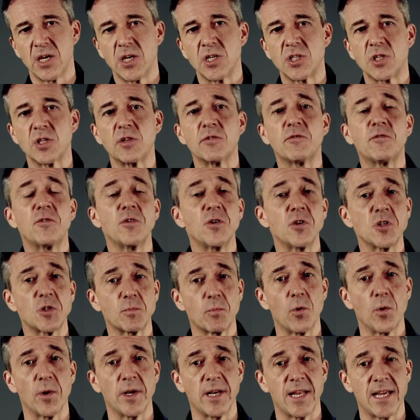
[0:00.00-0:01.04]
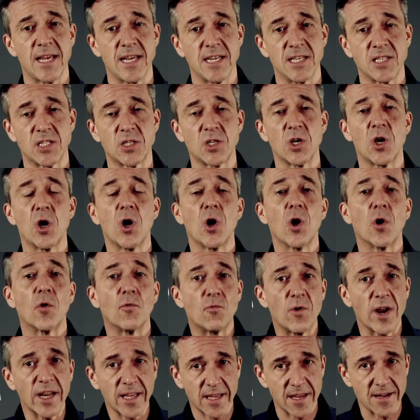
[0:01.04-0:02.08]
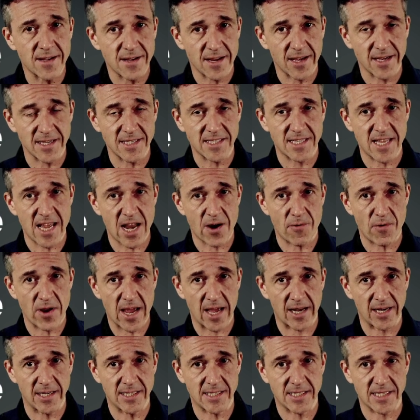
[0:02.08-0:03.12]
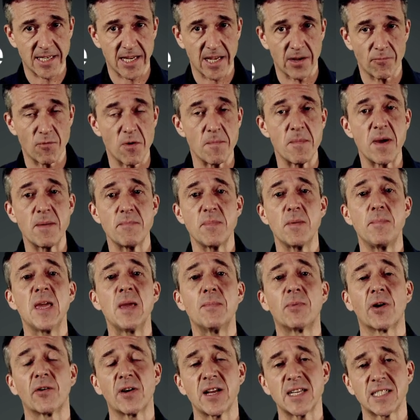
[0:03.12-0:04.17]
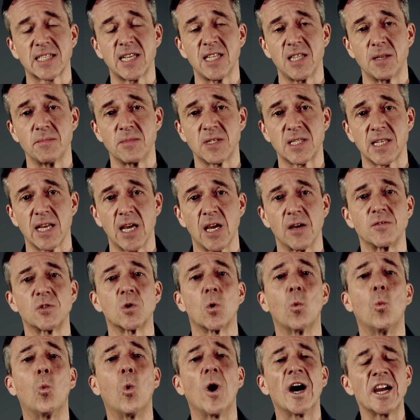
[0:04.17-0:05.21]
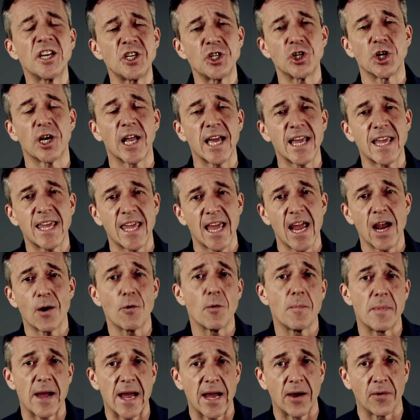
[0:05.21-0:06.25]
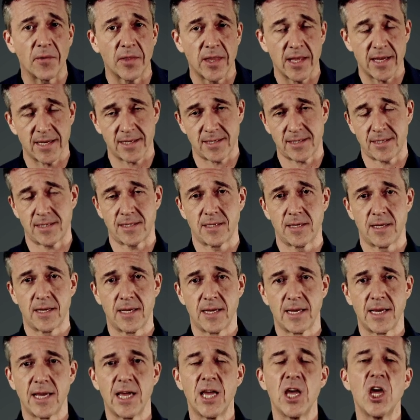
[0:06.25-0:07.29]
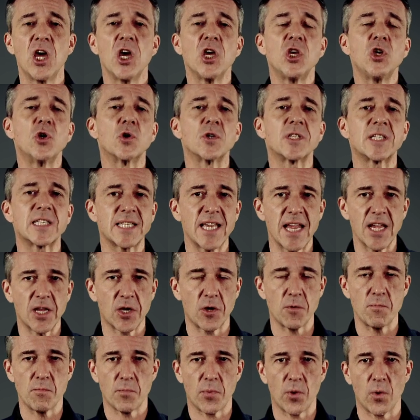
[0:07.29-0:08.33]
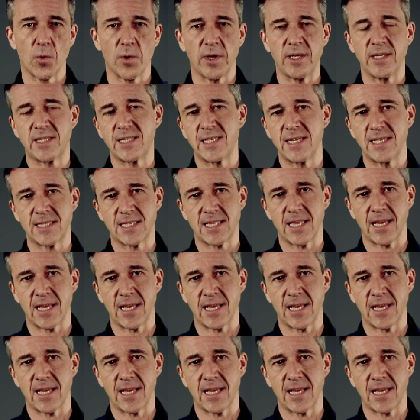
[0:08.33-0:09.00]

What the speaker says: So the first point is, recognise their reality. Remember, people are asking themselves, why should I care about this? Your second point is